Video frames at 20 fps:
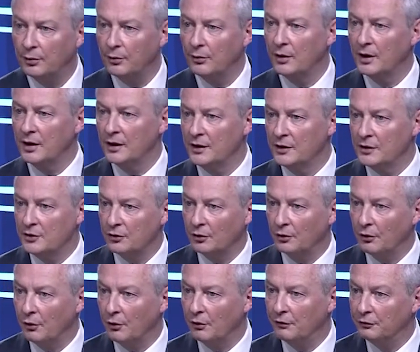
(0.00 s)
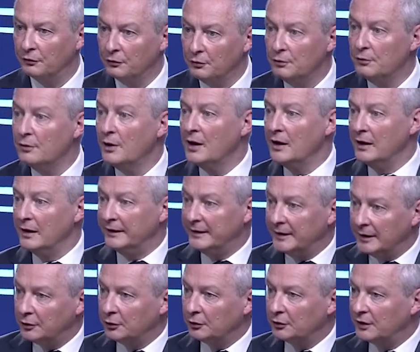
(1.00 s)
When it comes to corporation
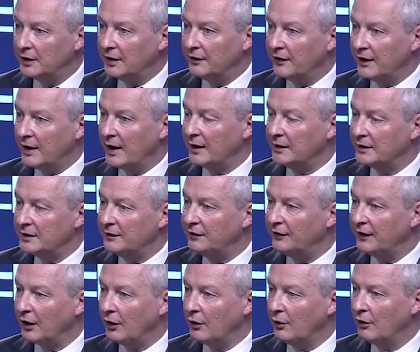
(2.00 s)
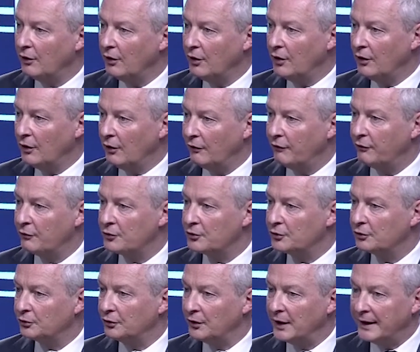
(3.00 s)
tax, tax on
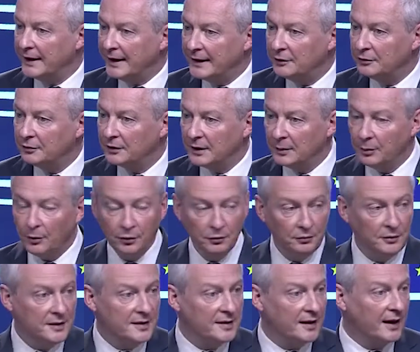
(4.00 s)
income, V A T,